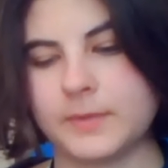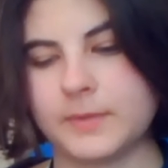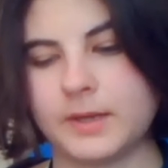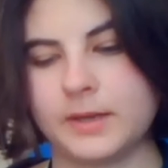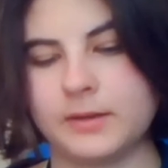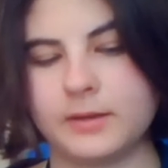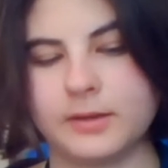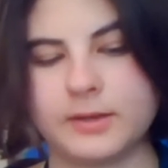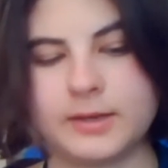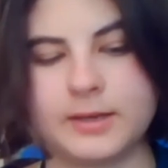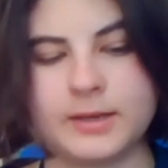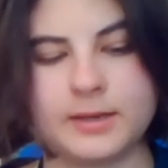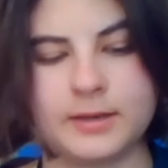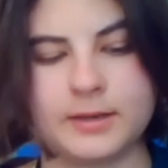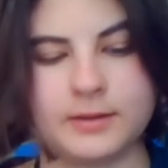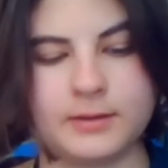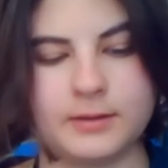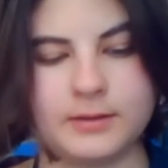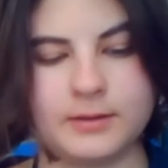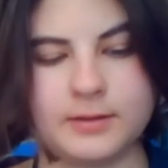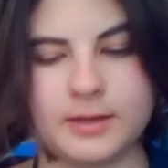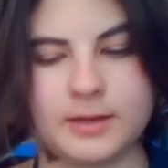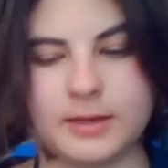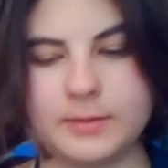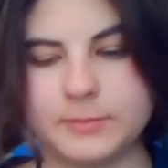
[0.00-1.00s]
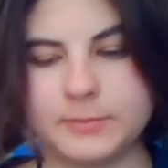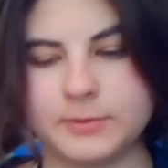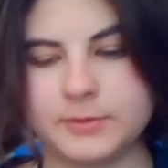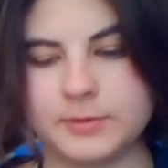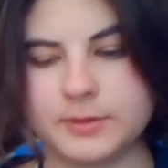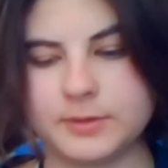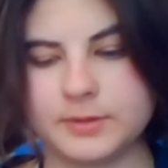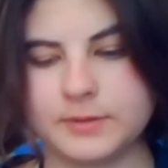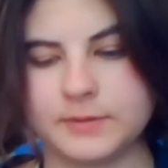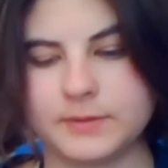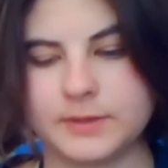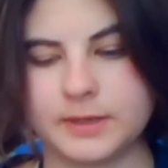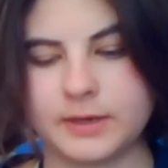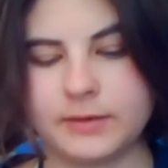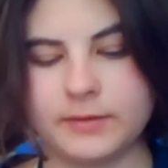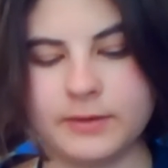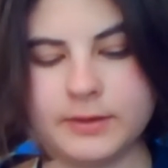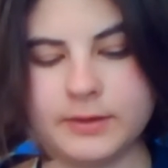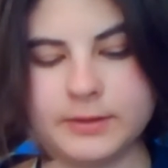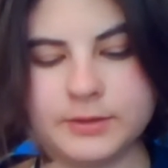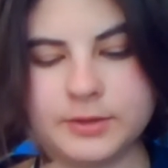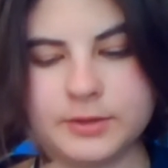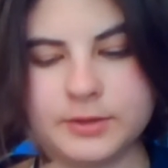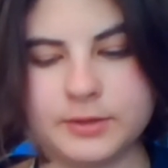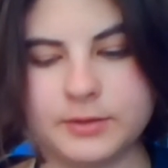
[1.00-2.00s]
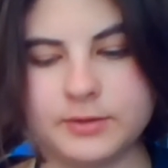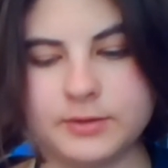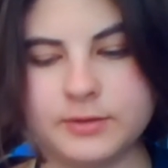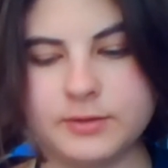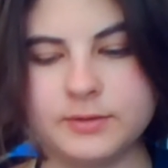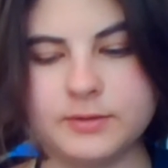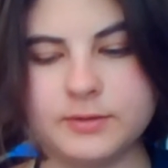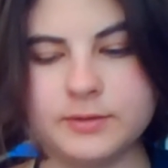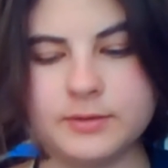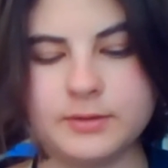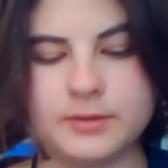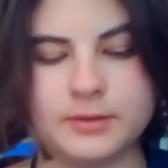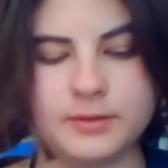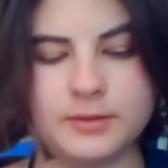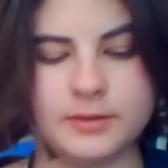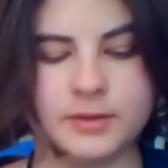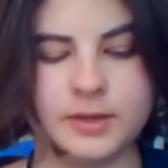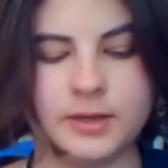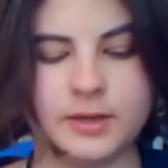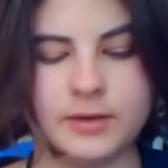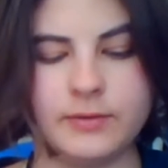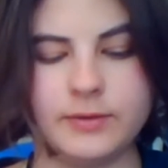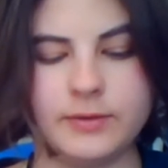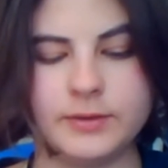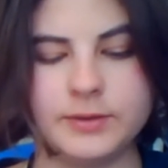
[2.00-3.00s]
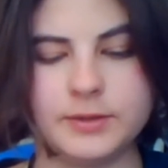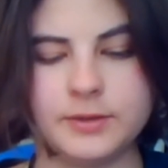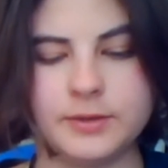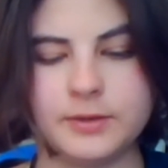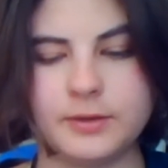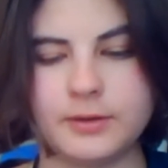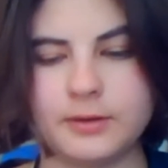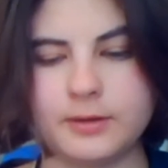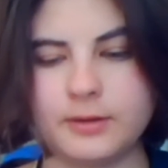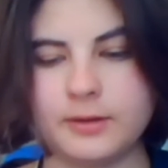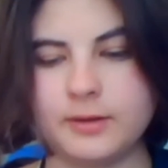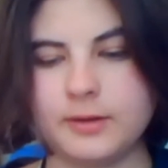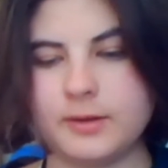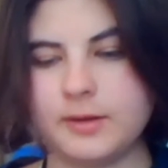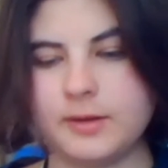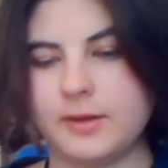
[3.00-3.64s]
looking in the same sorts of directions as the original.